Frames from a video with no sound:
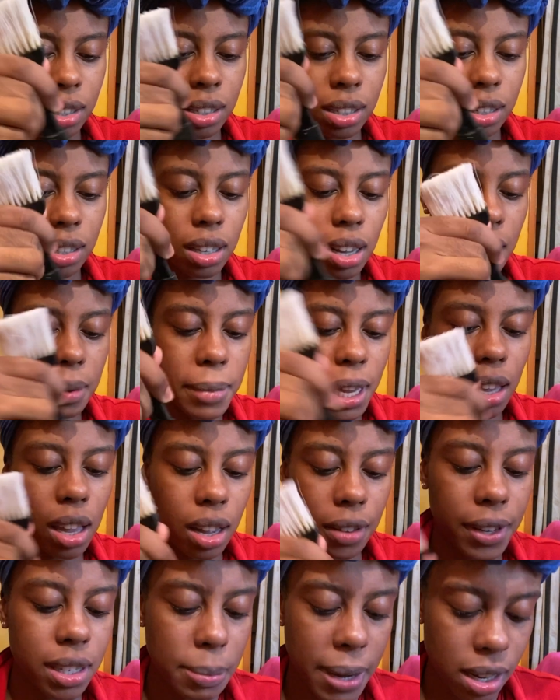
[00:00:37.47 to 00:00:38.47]
hair at this
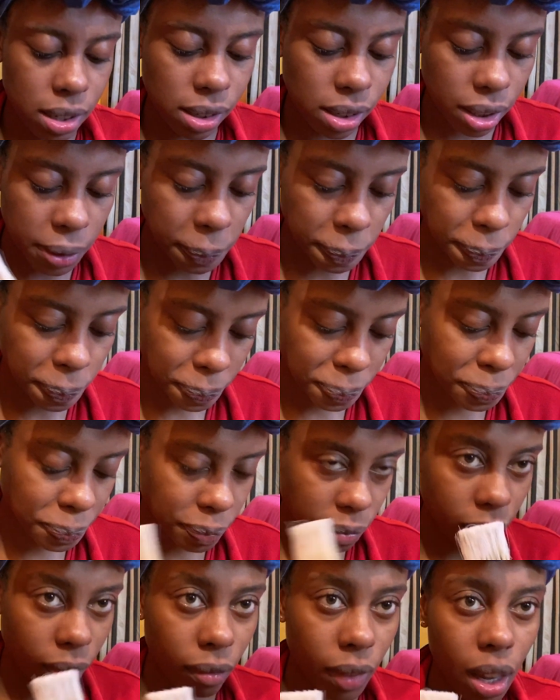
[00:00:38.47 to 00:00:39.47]
point, and if you
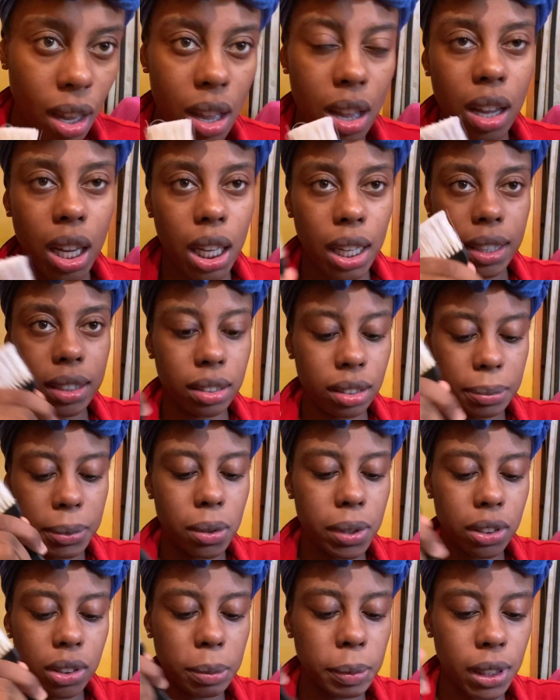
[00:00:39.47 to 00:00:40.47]
want to know what I
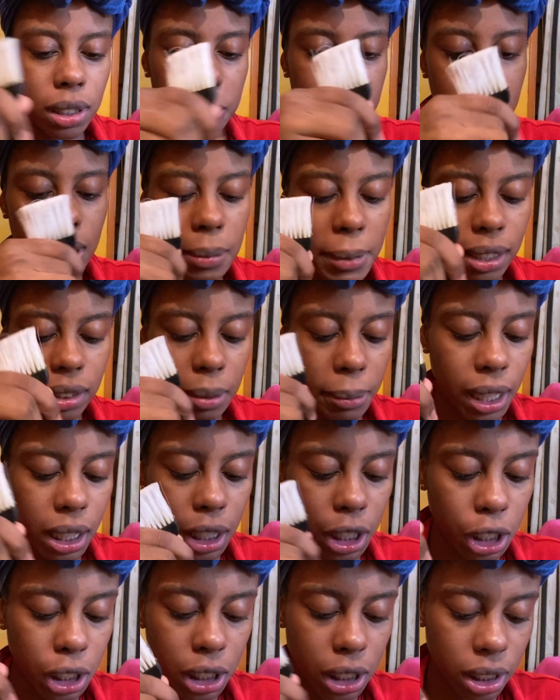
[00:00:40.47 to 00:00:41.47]
use to wash and
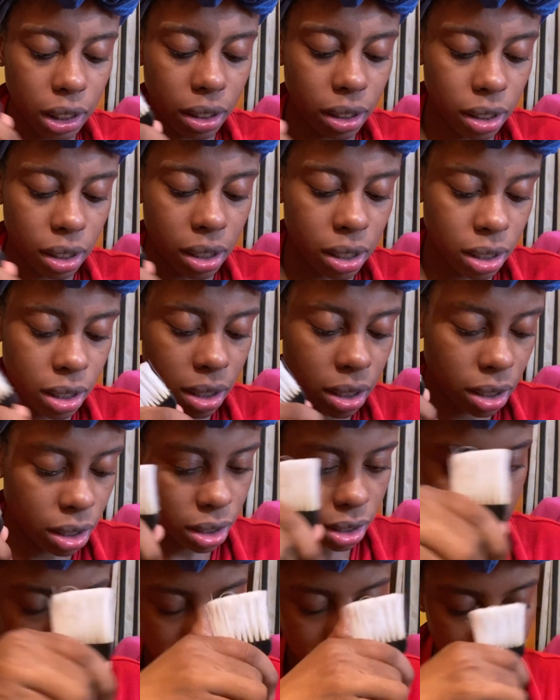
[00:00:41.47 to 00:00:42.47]
condition my hair
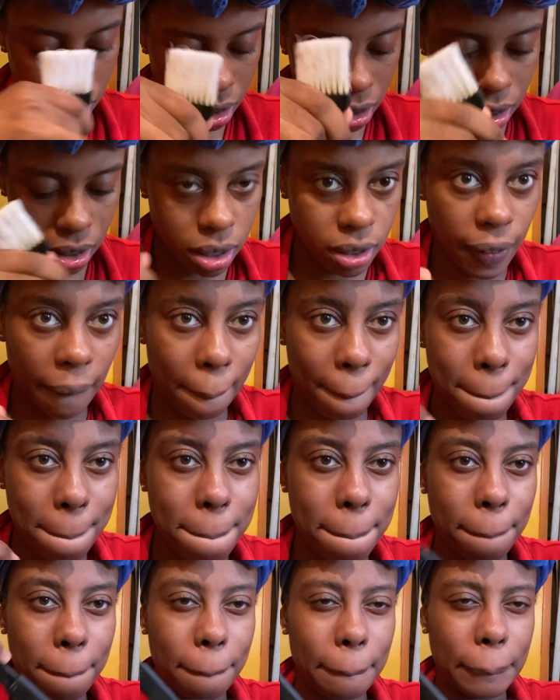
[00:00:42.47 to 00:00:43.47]
and how I pre-poo
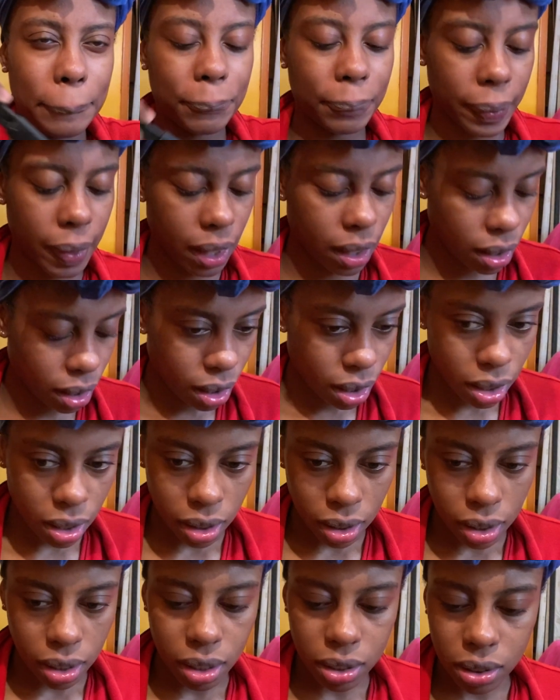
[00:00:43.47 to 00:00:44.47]
my hair,
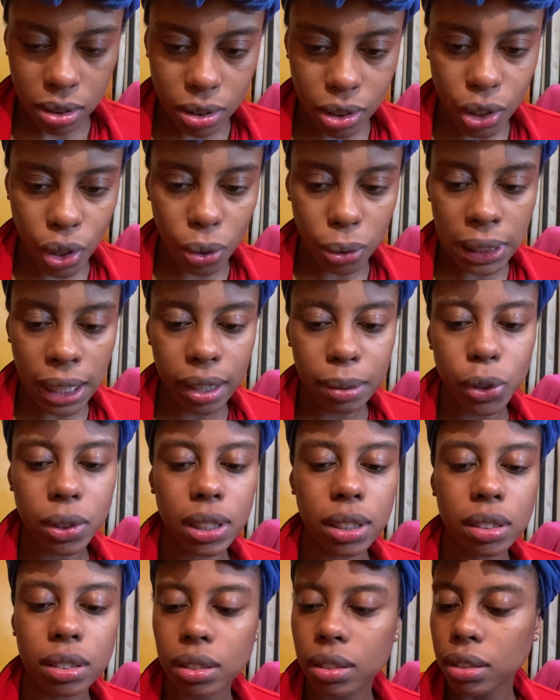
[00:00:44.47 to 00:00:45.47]
I'll link it down below
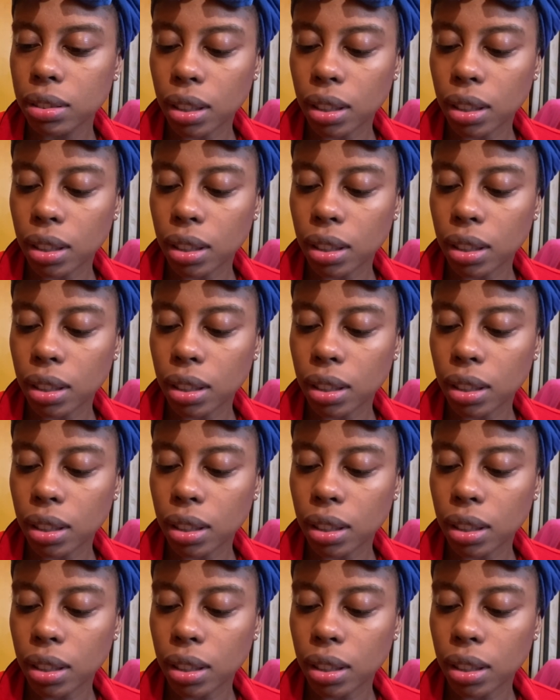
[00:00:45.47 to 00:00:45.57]
in the